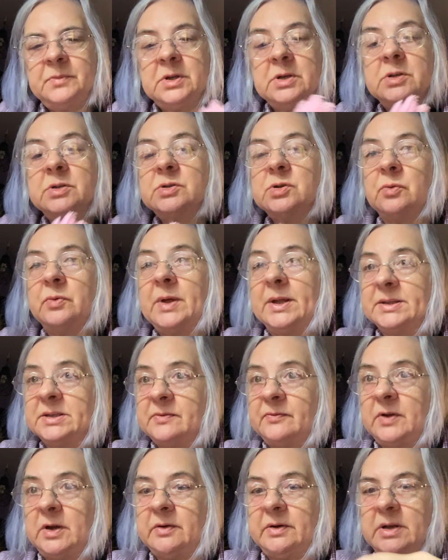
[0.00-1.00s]
So that's
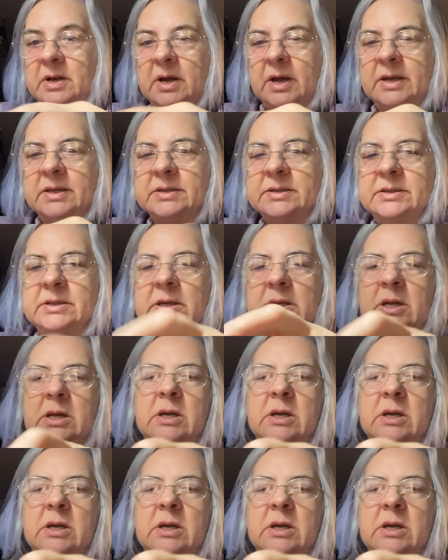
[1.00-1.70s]
very nice.